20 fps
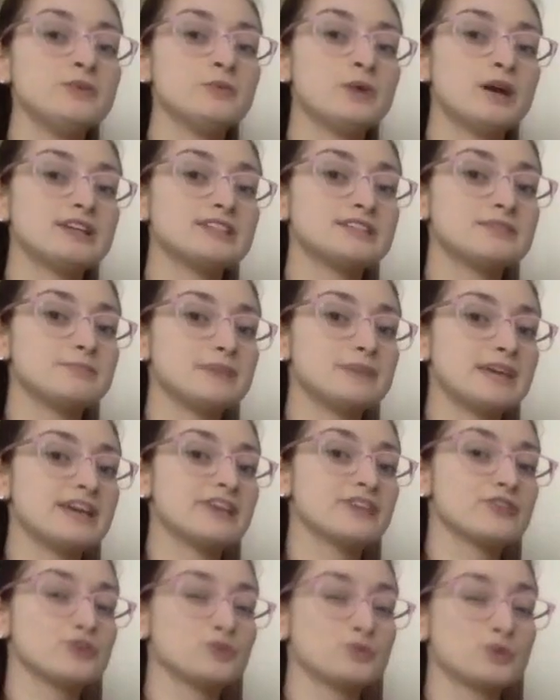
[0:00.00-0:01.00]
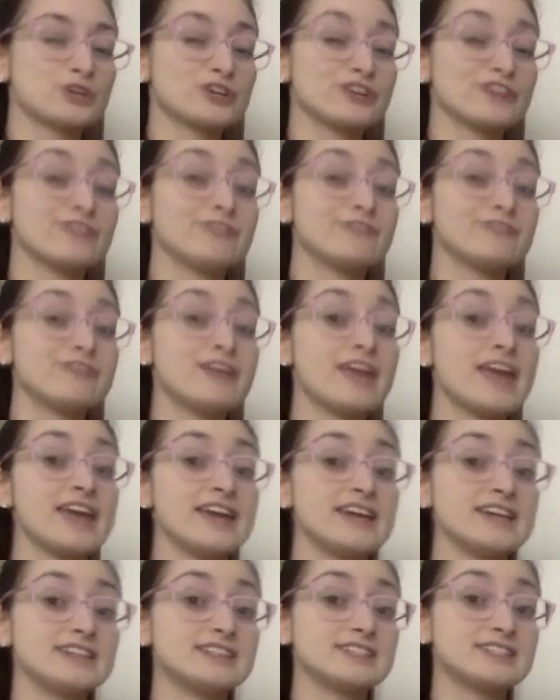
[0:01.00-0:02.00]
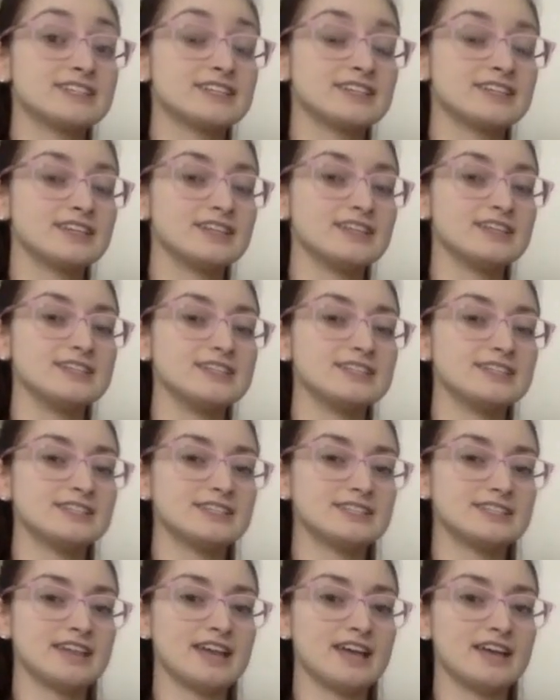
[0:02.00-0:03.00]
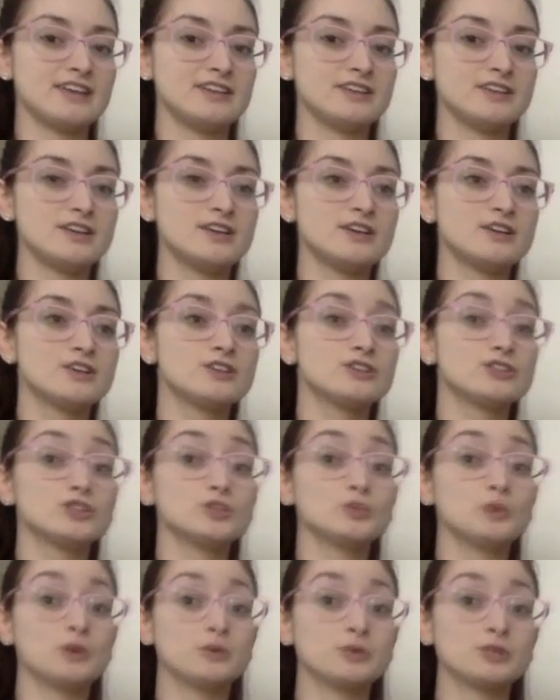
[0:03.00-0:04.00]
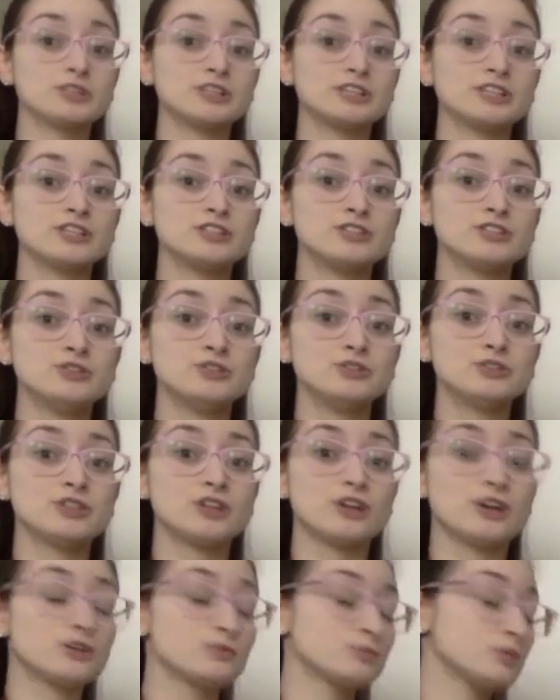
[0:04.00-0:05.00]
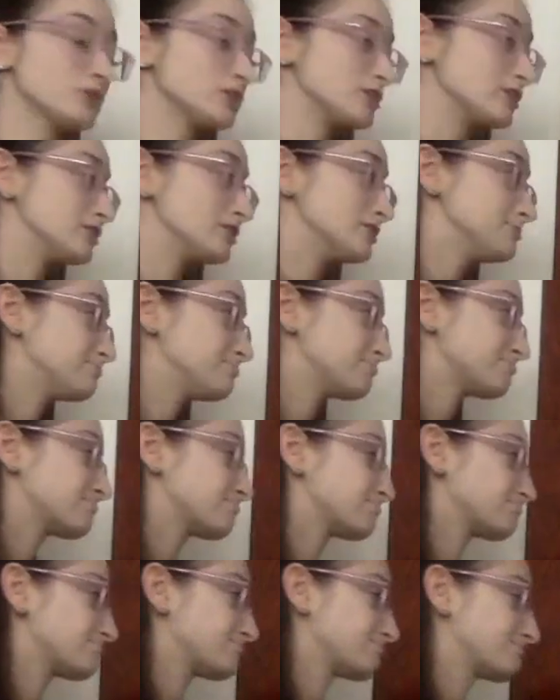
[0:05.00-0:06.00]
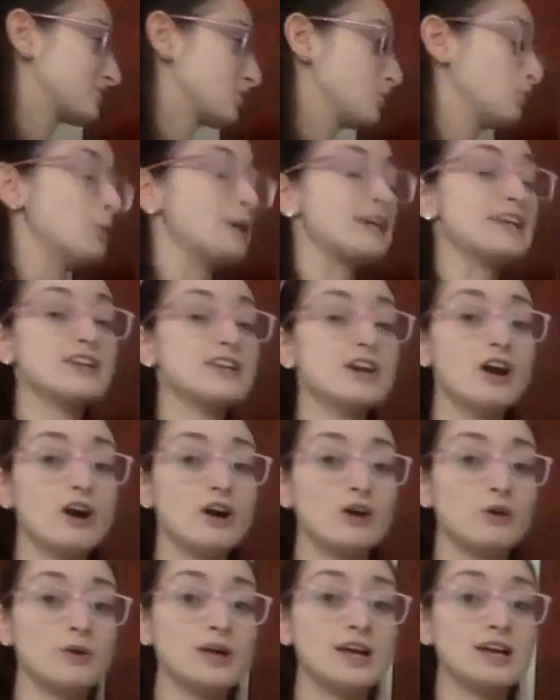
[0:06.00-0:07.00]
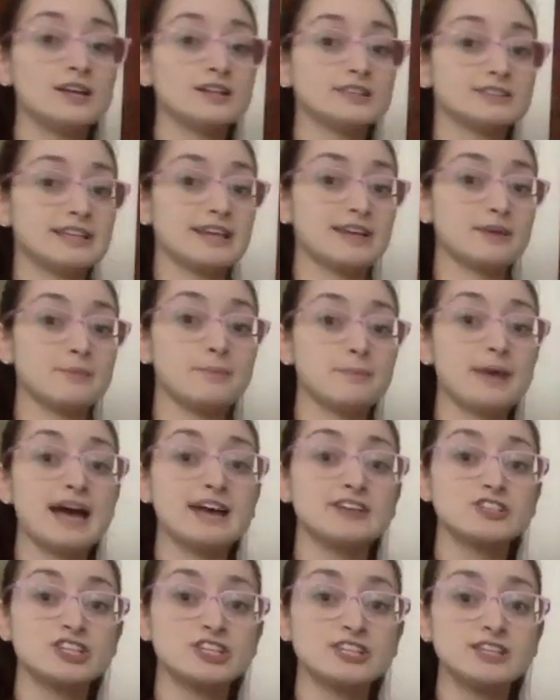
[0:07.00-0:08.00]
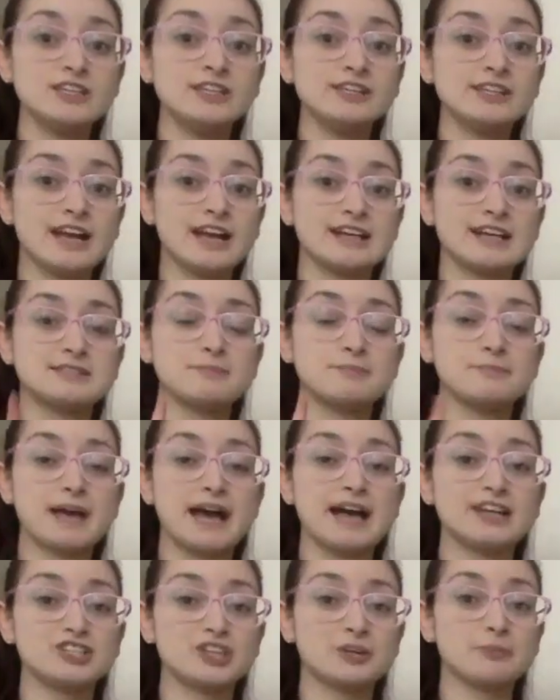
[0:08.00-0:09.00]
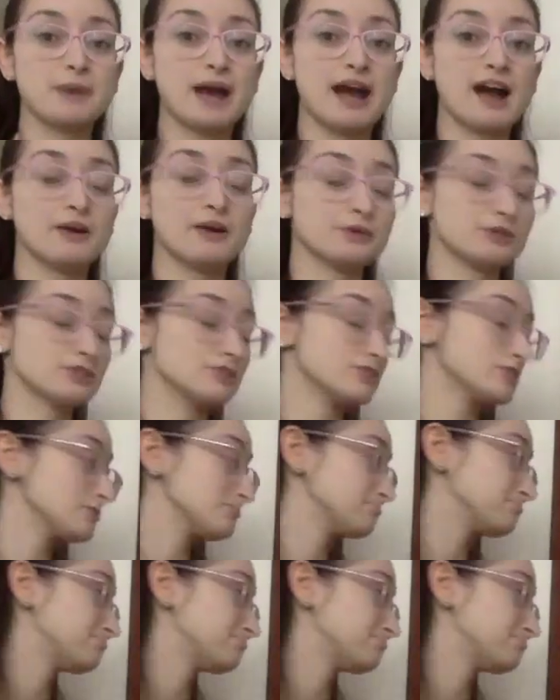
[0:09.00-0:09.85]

want to make the word fate instead. So what we're going to do to our word, we know that a magic E has magic powers.